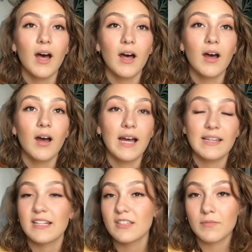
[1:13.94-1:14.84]
I
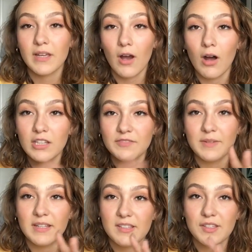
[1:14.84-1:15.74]
liked him like all of
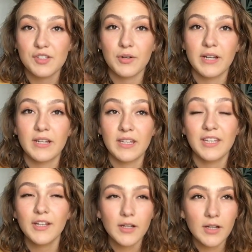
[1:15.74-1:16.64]
my sixth grade
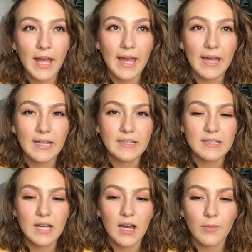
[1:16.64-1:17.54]
year,
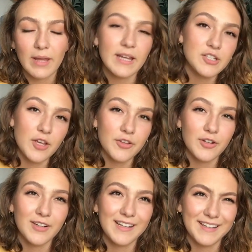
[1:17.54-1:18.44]
and we had each
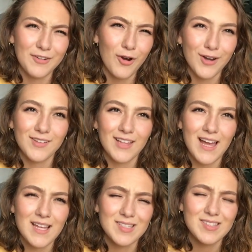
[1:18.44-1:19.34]
other in art
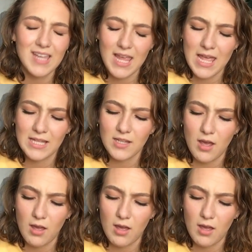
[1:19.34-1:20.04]
class, and